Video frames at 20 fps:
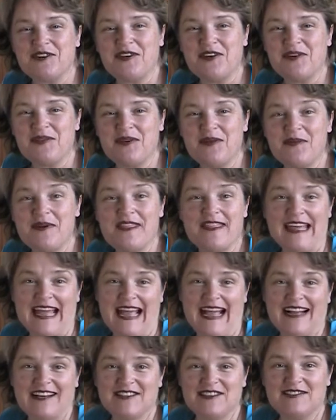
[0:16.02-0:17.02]
Huey with
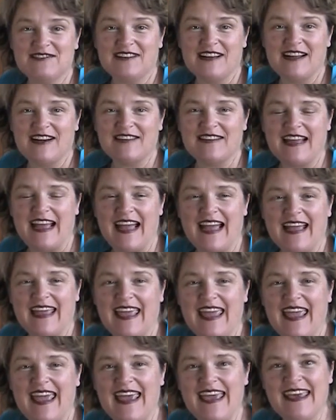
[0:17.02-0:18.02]
Action Writer Attack,
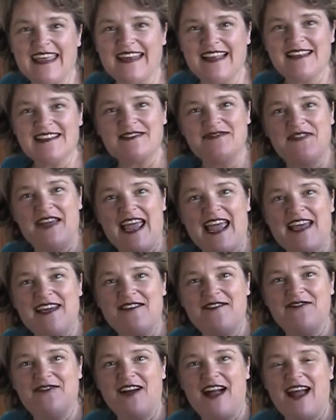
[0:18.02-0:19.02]
and it's
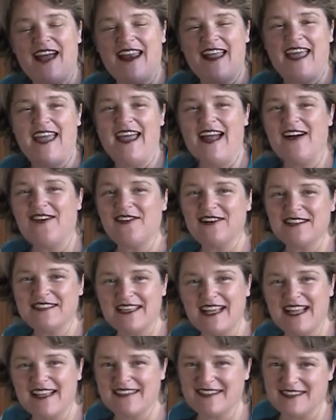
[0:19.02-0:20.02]
Fan Friday, our
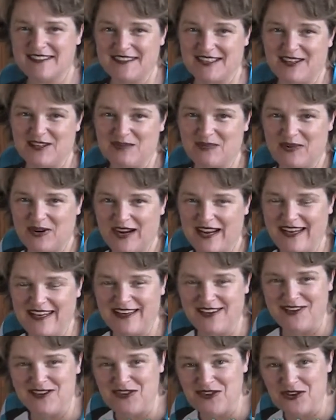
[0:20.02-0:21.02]
chance to celebrate
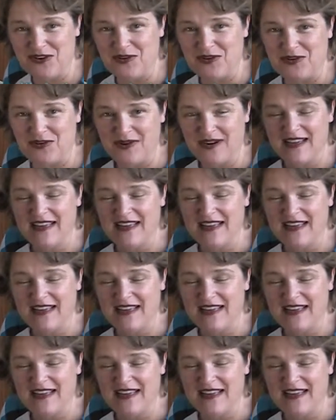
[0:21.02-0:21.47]
you.